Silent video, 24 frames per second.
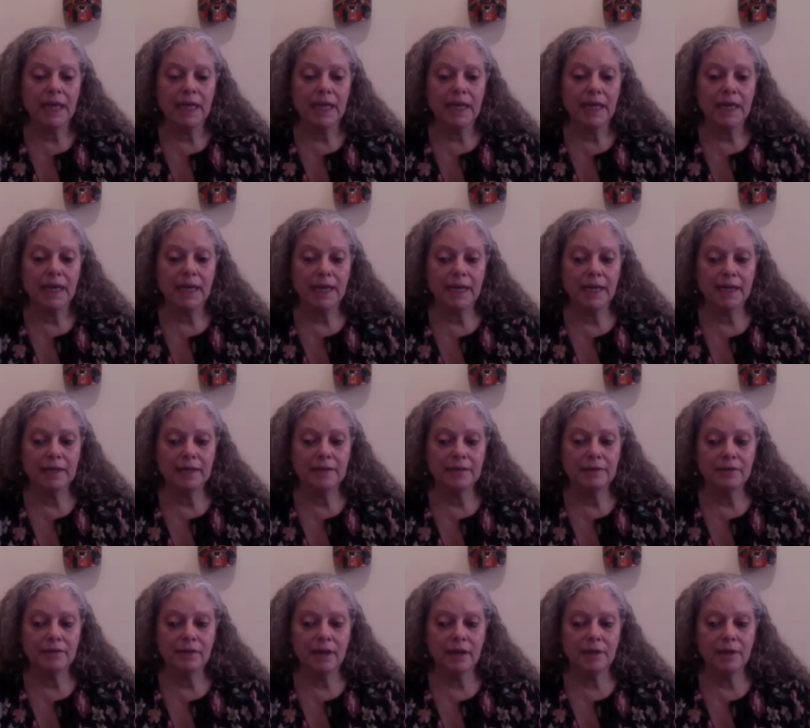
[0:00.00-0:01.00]
And
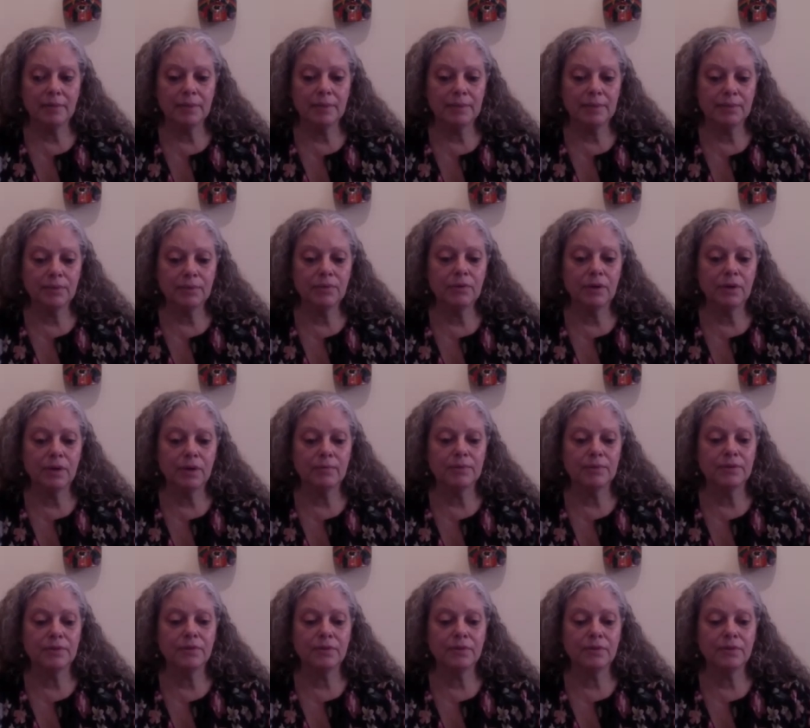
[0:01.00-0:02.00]
a lot of people who come
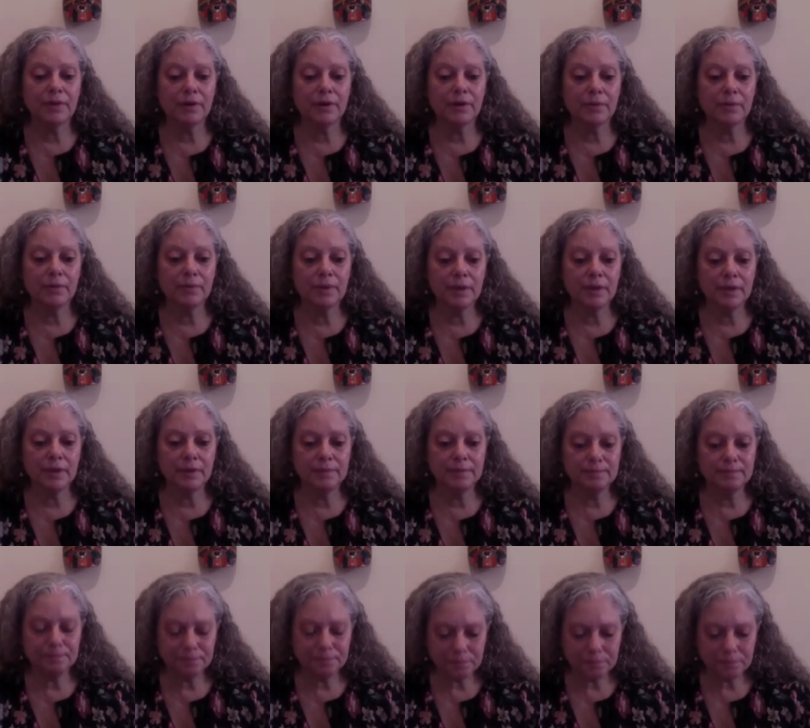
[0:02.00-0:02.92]
into therapy,